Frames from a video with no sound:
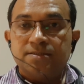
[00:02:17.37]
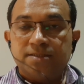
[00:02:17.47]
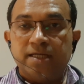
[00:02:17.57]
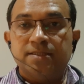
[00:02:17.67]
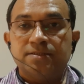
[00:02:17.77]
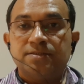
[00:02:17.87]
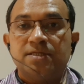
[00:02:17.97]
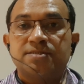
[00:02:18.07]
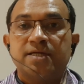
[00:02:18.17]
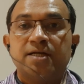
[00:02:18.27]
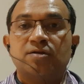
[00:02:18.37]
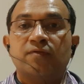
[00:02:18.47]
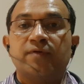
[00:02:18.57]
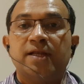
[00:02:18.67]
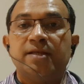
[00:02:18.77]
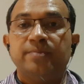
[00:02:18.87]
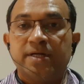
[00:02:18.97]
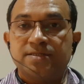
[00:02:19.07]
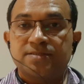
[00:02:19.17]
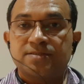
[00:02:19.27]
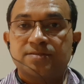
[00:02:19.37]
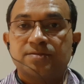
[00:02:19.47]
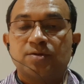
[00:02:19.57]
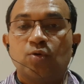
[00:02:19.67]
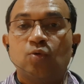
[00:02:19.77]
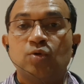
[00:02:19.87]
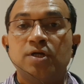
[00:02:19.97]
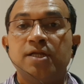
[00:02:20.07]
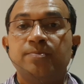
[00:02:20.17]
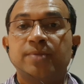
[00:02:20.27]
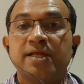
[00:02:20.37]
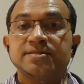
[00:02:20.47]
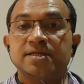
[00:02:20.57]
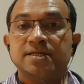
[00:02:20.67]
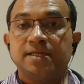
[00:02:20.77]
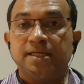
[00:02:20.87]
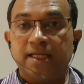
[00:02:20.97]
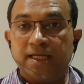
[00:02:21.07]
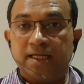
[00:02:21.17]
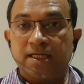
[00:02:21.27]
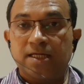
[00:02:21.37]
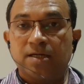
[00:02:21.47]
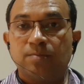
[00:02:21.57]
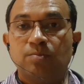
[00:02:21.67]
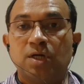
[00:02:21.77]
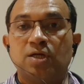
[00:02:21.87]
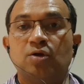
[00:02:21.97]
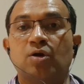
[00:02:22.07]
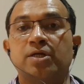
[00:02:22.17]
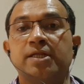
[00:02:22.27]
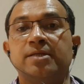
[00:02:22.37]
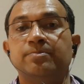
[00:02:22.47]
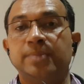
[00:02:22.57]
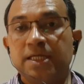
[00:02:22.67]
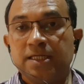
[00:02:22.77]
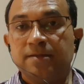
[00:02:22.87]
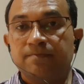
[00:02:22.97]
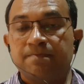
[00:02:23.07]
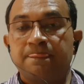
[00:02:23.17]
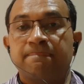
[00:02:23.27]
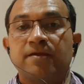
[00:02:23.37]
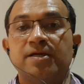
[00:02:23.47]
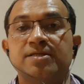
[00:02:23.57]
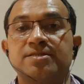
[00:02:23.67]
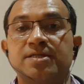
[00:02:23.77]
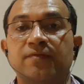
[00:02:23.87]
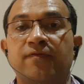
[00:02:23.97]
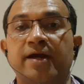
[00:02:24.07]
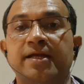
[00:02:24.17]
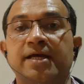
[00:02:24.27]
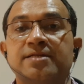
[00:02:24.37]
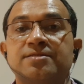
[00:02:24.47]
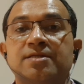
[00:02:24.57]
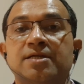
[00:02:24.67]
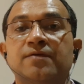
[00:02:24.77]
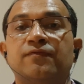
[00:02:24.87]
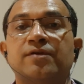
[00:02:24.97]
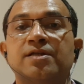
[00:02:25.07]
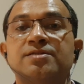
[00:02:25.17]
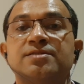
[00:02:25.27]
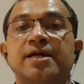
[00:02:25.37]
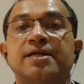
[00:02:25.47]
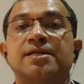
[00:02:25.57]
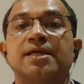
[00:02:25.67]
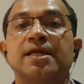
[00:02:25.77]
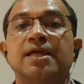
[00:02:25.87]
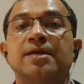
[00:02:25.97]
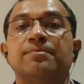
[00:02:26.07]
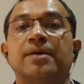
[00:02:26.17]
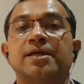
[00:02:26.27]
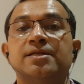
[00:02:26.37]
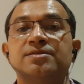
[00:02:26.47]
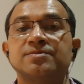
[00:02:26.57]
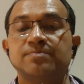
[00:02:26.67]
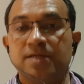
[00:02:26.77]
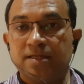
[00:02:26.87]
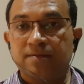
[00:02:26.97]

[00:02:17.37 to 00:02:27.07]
then the set of elements only present in A but not in B is defined as the different set A minus B.